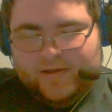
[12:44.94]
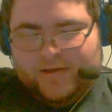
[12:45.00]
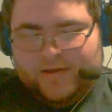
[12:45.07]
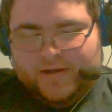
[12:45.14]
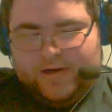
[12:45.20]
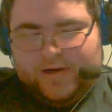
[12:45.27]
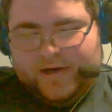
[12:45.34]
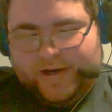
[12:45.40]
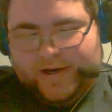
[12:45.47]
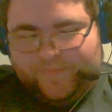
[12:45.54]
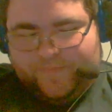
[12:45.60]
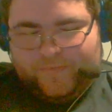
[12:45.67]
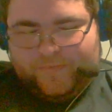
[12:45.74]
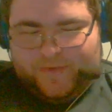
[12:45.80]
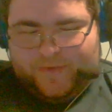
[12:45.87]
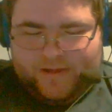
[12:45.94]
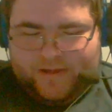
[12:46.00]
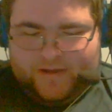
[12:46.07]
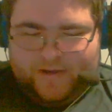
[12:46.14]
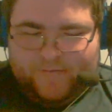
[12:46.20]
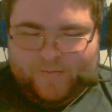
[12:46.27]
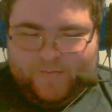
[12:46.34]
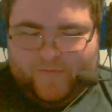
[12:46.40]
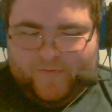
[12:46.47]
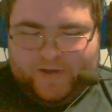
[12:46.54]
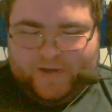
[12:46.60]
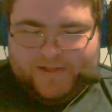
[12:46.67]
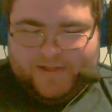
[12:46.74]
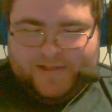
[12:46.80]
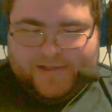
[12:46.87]
All right. Moving
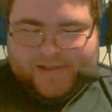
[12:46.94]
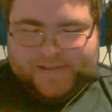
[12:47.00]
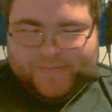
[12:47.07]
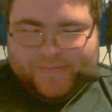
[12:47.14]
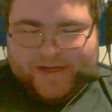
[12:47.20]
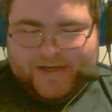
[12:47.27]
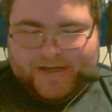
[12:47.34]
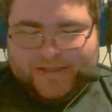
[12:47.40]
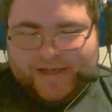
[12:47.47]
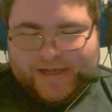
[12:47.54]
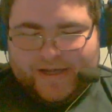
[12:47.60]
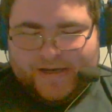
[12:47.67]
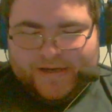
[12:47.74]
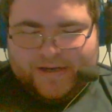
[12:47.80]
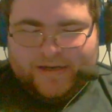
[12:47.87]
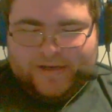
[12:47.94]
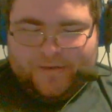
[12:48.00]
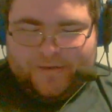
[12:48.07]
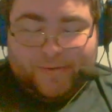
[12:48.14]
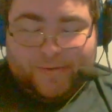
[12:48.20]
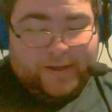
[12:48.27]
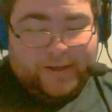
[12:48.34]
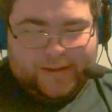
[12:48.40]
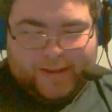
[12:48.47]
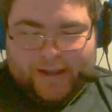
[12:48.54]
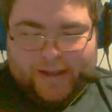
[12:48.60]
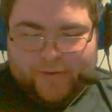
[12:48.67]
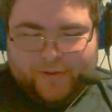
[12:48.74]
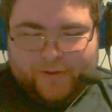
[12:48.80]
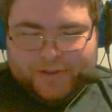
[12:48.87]
on to this match that you think
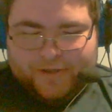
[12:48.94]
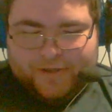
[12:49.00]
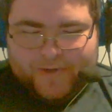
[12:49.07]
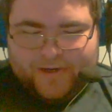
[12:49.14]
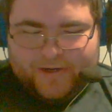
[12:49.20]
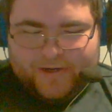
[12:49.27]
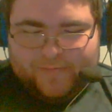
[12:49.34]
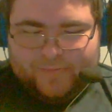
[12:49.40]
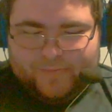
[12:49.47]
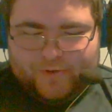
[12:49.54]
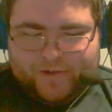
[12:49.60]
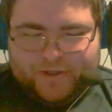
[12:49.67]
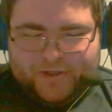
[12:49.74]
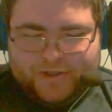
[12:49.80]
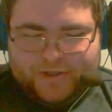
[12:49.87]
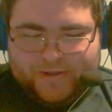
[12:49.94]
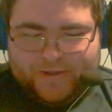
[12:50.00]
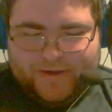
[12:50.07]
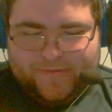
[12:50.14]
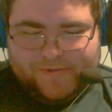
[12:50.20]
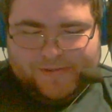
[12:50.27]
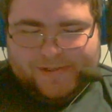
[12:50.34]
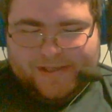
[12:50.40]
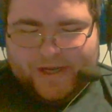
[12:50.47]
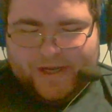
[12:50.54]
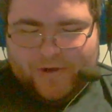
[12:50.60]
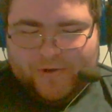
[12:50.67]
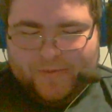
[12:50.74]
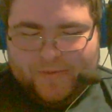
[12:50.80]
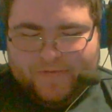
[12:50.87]
that should have been on the pre-show, and that was
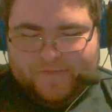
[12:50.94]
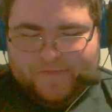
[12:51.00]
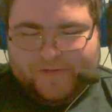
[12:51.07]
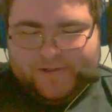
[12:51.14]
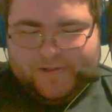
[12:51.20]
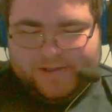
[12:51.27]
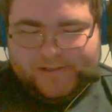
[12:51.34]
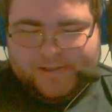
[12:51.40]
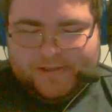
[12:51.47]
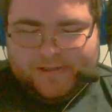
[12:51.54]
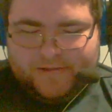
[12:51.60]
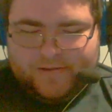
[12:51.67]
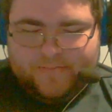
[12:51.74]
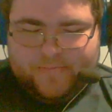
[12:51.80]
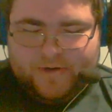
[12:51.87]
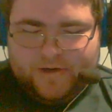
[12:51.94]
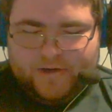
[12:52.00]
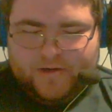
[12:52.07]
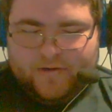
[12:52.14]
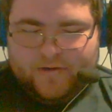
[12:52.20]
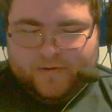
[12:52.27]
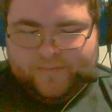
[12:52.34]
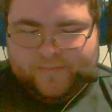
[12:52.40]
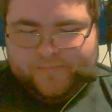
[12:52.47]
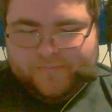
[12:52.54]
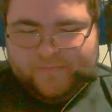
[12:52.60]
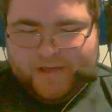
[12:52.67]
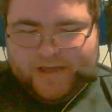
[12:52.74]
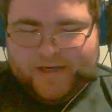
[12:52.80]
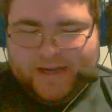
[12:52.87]
AOP versus The Bar
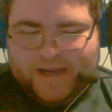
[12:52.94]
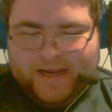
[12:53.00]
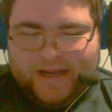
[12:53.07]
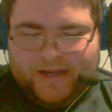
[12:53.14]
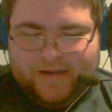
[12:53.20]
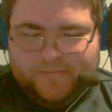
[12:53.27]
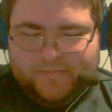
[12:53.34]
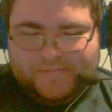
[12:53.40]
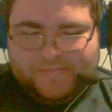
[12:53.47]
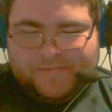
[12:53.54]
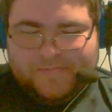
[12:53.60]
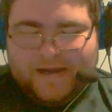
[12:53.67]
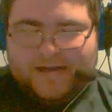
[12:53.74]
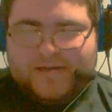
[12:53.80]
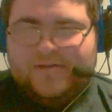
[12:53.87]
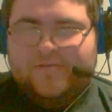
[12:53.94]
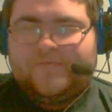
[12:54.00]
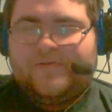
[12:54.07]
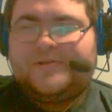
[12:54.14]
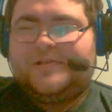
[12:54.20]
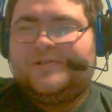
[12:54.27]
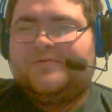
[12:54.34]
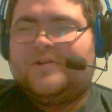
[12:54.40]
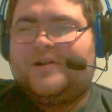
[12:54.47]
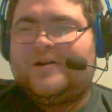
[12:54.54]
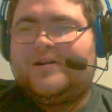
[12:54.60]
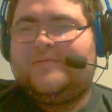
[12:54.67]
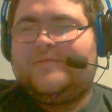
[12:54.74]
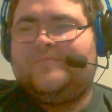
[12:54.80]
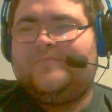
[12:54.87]
in a SmackDown versus
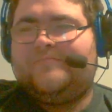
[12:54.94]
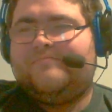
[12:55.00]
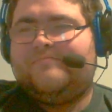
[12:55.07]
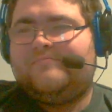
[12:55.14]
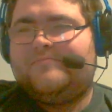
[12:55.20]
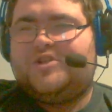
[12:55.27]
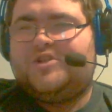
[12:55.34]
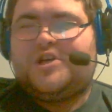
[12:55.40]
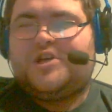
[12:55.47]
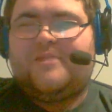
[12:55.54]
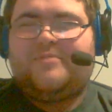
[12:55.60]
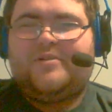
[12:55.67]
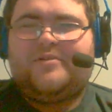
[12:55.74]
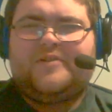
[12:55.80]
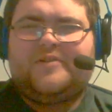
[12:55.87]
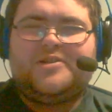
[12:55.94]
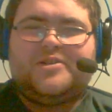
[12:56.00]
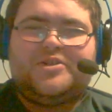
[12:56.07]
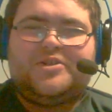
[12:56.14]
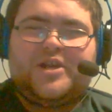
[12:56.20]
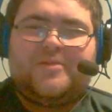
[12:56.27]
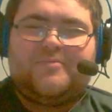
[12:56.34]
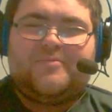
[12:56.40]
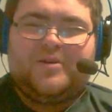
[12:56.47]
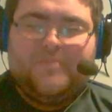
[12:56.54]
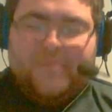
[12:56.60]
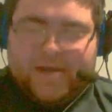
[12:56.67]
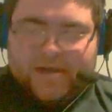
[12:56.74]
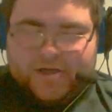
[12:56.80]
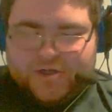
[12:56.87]
Raw champion versus champion
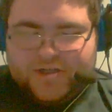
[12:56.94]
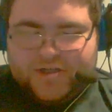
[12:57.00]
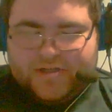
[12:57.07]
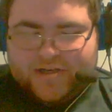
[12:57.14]
match.